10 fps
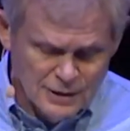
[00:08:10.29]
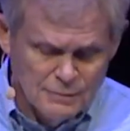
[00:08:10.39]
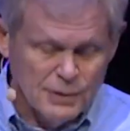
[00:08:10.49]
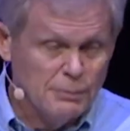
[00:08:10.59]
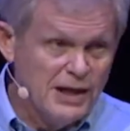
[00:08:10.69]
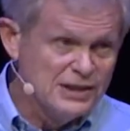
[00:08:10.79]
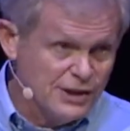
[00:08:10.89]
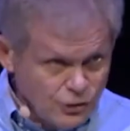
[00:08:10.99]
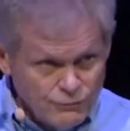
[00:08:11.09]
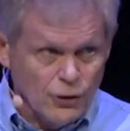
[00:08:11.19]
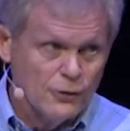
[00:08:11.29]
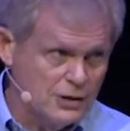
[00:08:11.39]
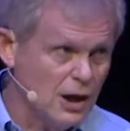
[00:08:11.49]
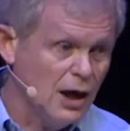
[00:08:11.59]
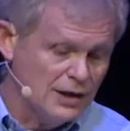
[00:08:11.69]
But I'm guessing you've heard
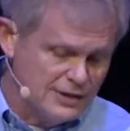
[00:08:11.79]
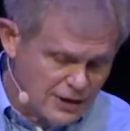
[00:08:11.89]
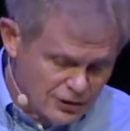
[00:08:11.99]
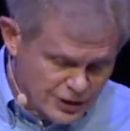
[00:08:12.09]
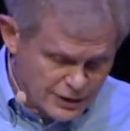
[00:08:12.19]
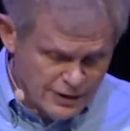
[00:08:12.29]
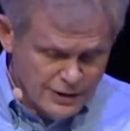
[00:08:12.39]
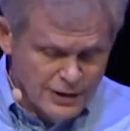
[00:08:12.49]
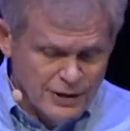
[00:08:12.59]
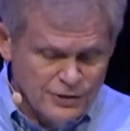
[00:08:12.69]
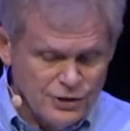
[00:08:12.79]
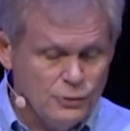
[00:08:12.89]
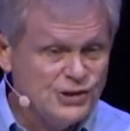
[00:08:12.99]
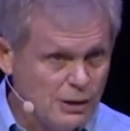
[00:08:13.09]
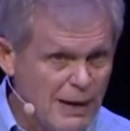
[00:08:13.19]
God tell you to
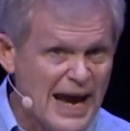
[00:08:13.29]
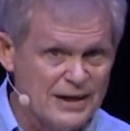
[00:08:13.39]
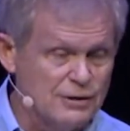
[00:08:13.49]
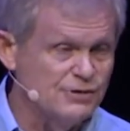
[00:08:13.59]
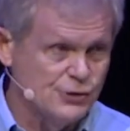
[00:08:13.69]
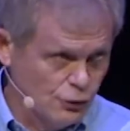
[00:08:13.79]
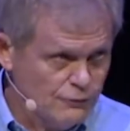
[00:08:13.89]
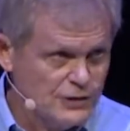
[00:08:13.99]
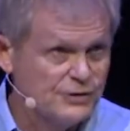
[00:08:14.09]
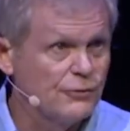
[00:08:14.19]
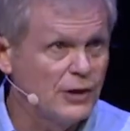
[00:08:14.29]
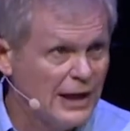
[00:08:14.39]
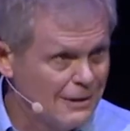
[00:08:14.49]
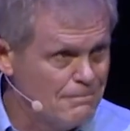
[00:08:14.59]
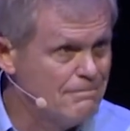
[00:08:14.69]
do some act of service for
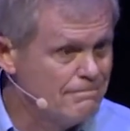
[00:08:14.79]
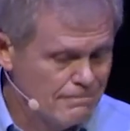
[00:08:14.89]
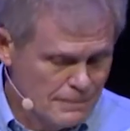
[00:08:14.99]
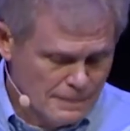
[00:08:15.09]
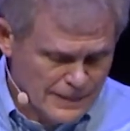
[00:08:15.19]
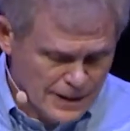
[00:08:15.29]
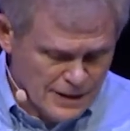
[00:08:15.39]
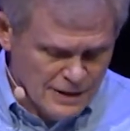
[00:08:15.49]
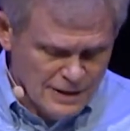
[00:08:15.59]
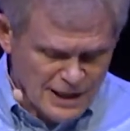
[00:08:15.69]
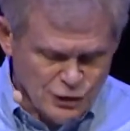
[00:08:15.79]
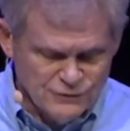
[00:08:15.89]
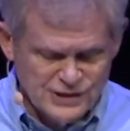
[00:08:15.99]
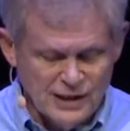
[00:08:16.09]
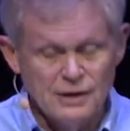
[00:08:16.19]
him, and you've
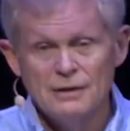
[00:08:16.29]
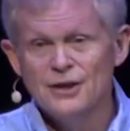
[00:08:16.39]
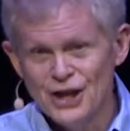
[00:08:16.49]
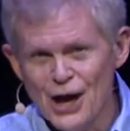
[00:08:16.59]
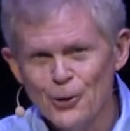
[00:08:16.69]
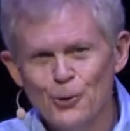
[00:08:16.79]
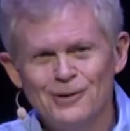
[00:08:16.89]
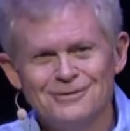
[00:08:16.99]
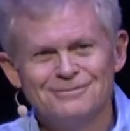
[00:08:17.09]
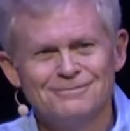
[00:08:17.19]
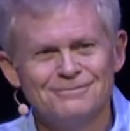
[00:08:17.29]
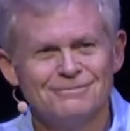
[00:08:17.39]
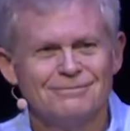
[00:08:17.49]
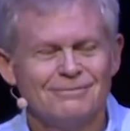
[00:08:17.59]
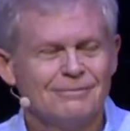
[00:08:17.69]
said, no.
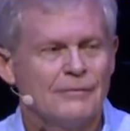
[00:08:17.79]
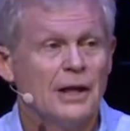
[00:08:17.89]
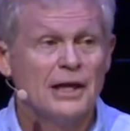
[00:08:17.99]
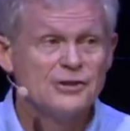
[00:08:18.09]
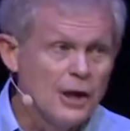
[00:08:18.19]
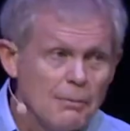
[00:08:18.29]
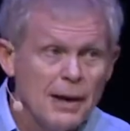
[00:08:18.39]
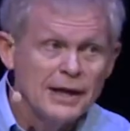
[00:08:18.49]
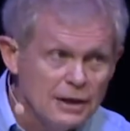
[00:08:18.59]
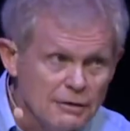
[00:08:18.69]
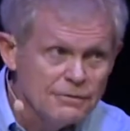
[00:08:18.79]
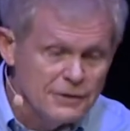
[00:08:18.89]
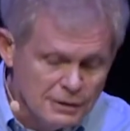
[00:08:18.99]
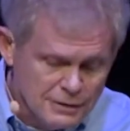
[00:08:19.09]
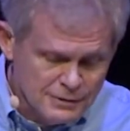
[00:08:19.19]
It's not my
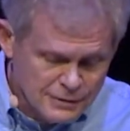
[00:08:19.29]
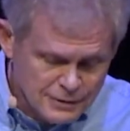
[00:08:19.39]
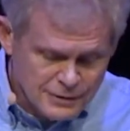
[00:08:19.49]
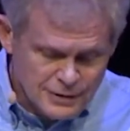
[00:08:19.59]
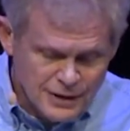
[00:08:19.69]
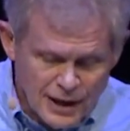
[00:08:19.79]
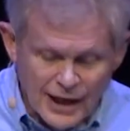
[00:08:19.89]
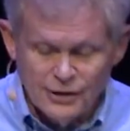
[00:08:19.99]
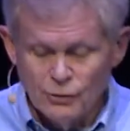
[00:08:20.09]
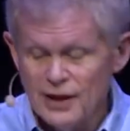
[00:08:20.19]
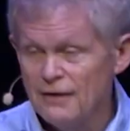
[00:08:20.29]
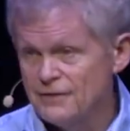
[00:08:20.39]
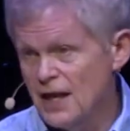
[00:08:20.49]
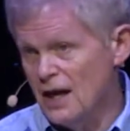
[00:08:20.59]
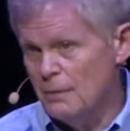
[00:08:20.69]
gift. I don't have
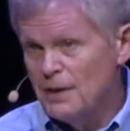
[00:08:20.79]
time.